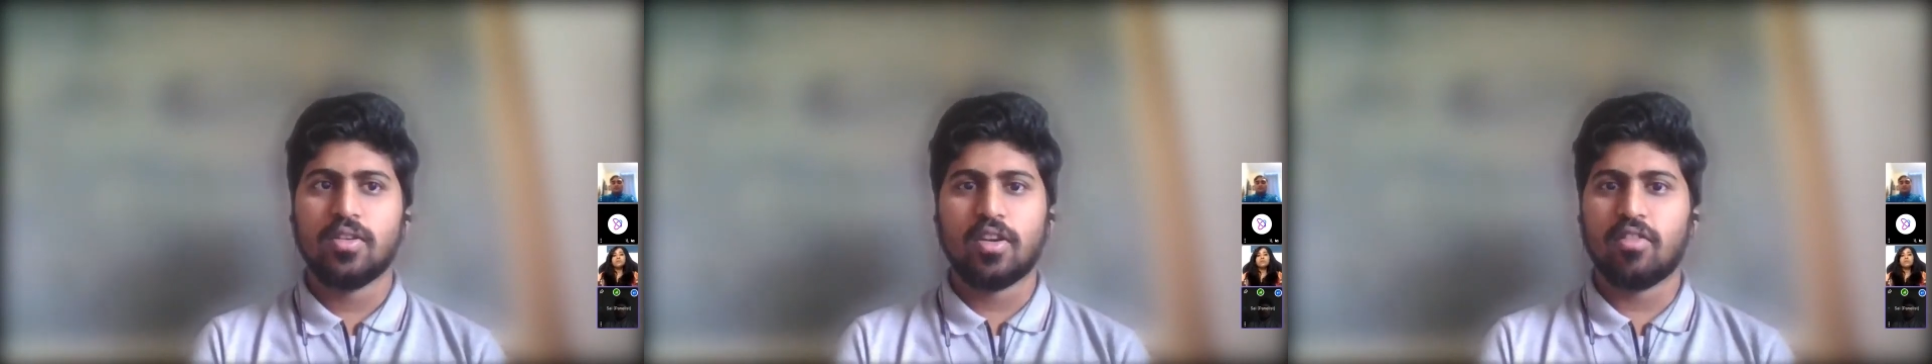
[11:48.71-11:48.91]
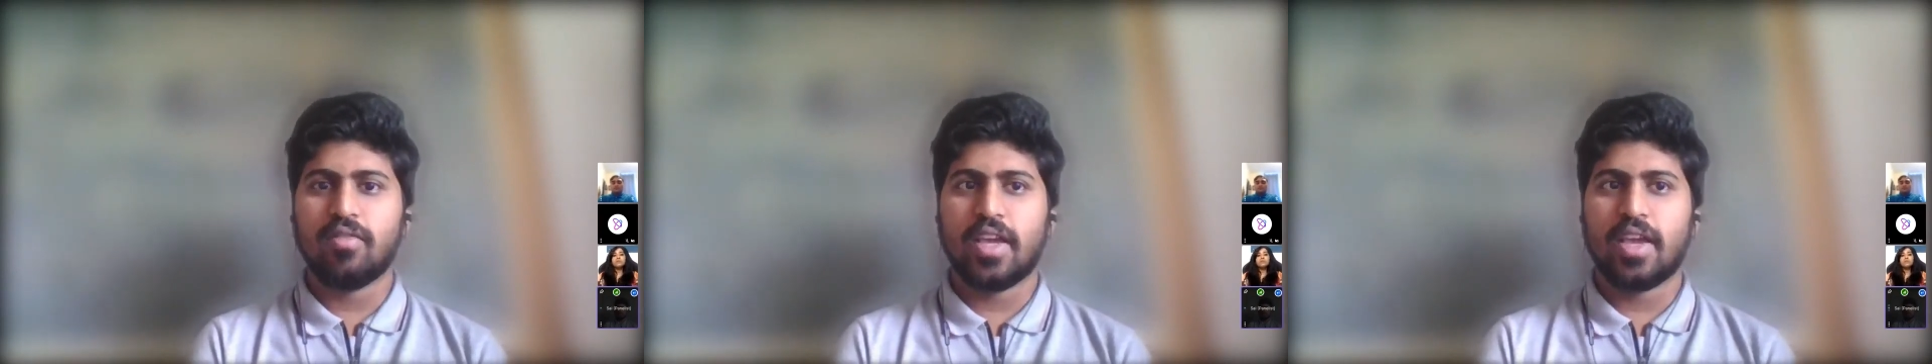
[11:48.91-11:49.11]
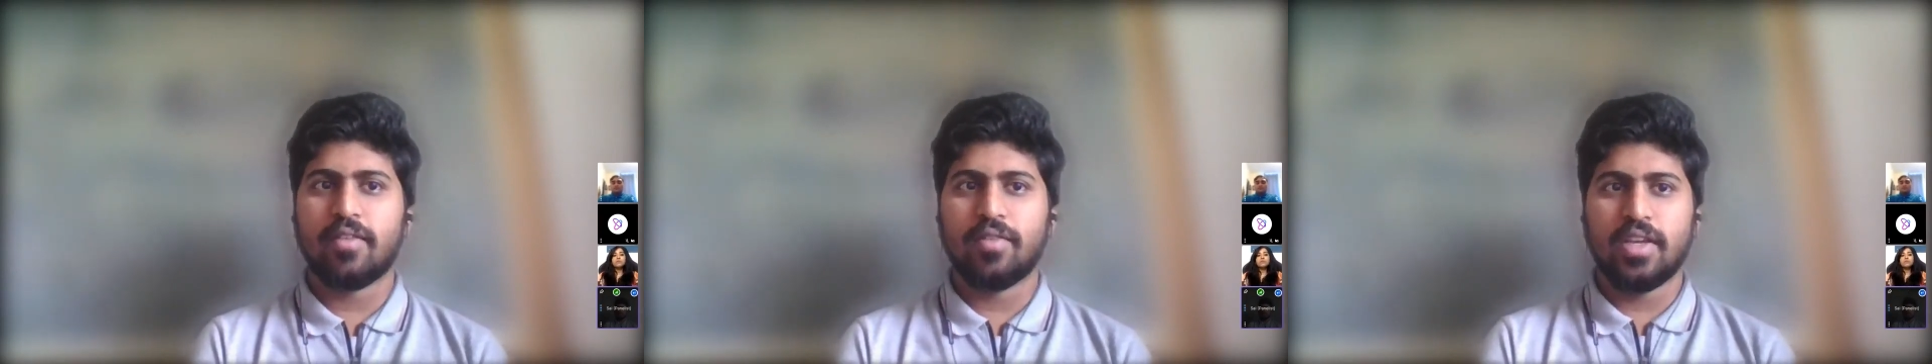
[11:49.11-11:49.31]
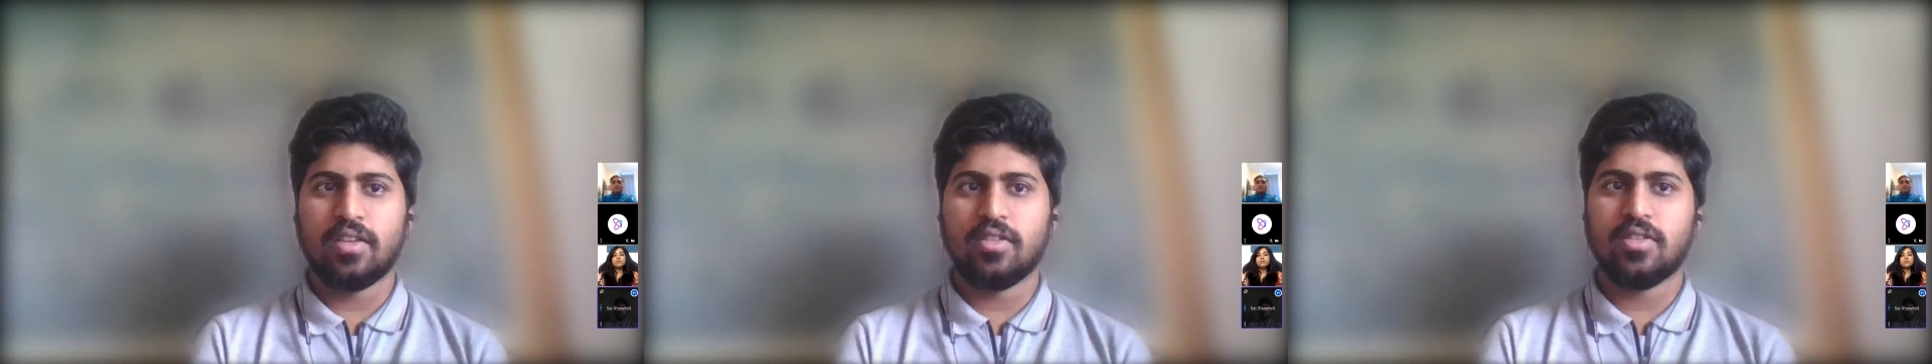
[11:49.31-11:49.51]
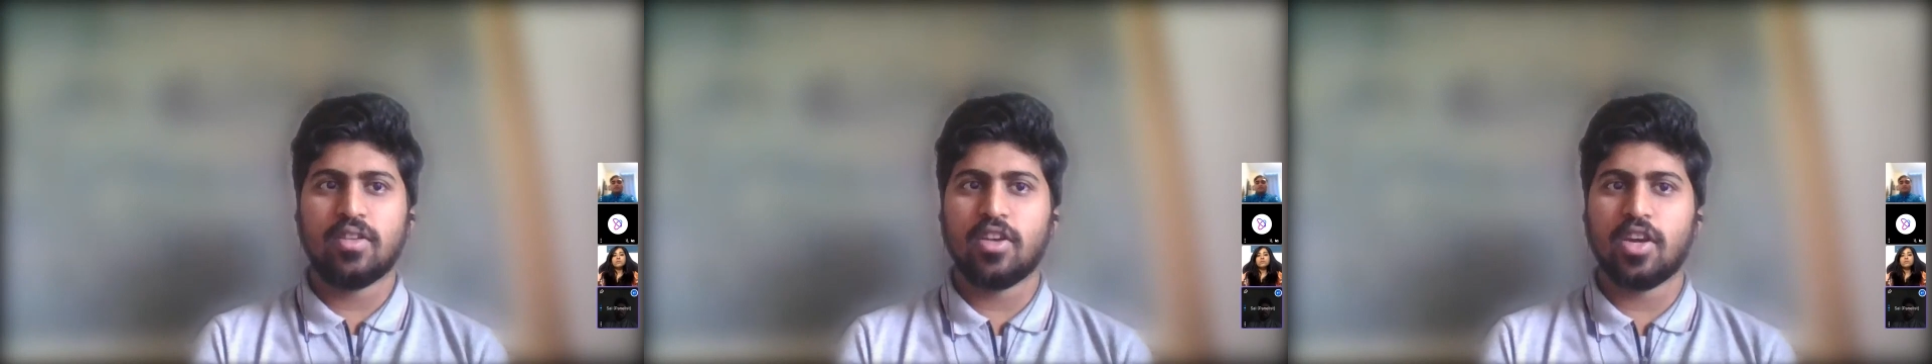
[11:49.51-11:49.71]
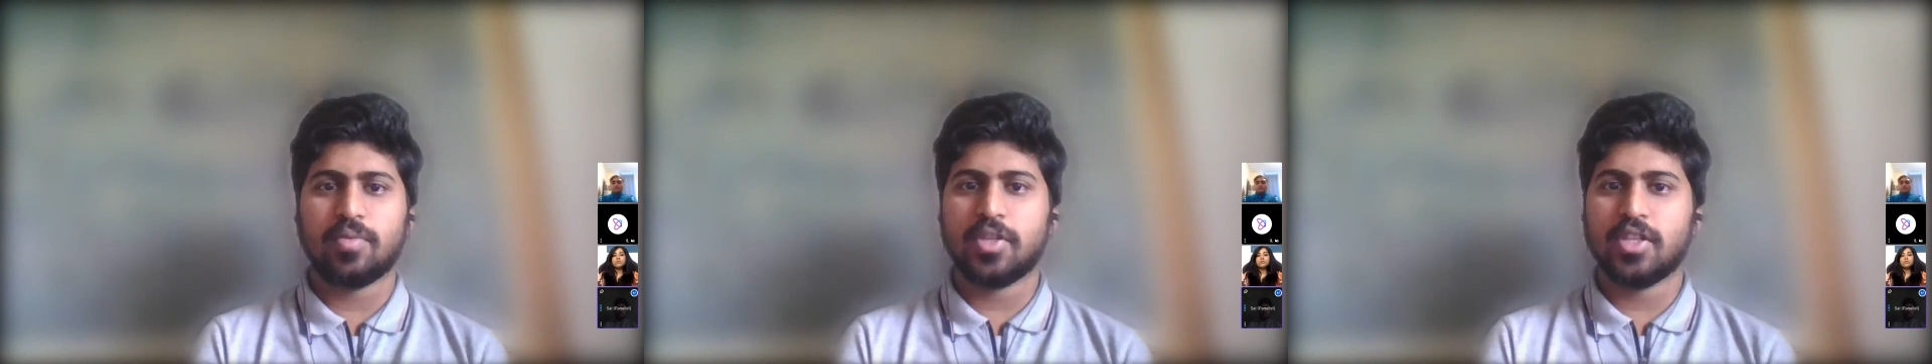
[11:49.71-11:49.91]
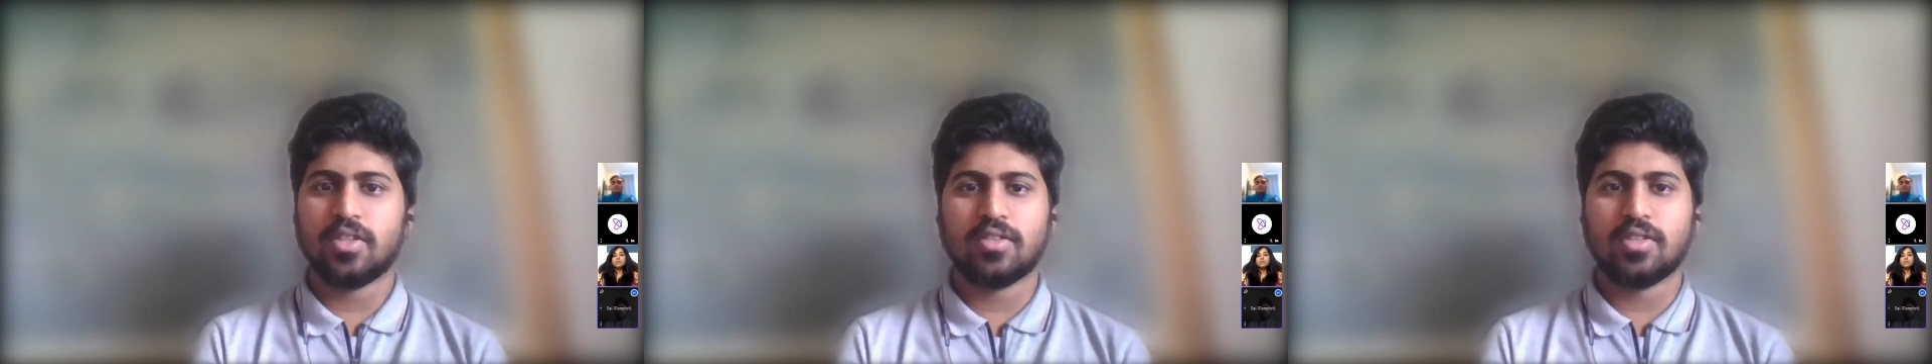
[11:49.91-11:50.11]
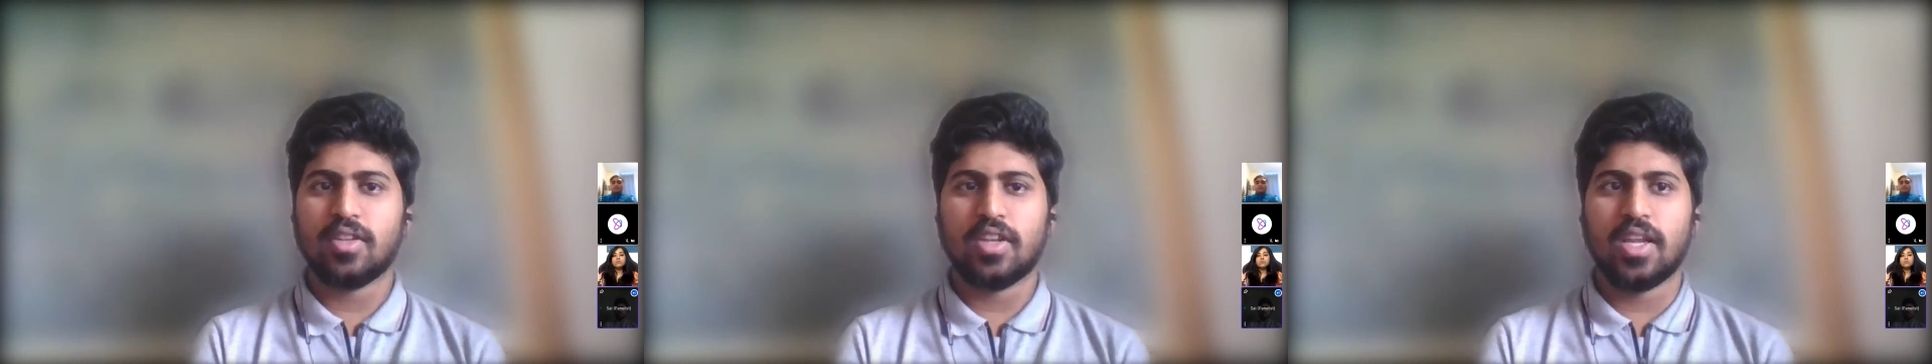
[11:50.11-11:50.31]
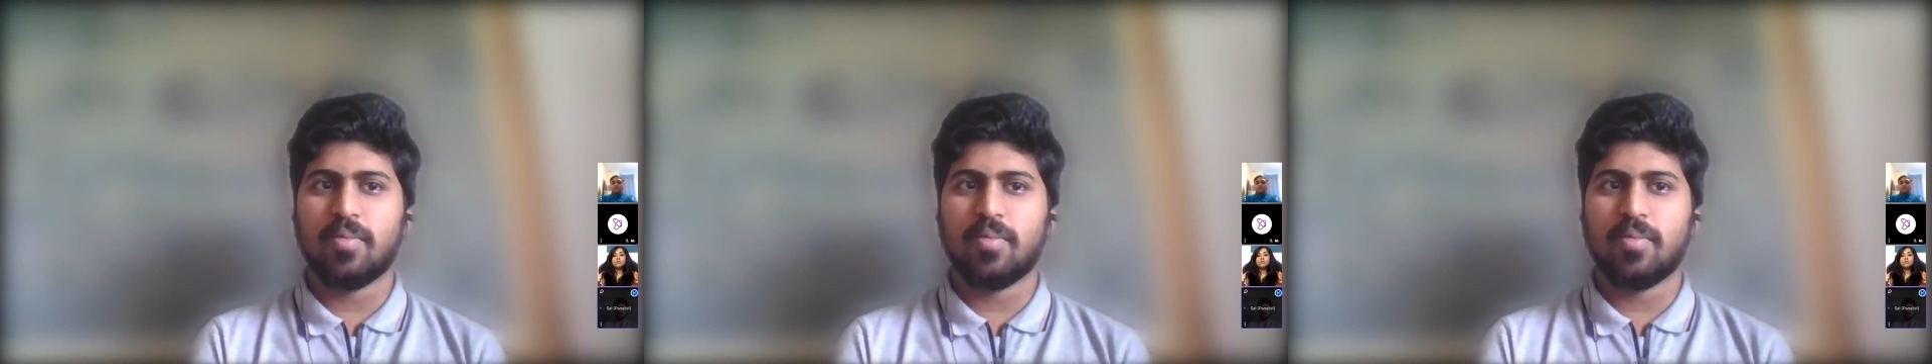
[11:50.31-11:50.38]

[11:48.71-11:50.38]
now we have easier options in the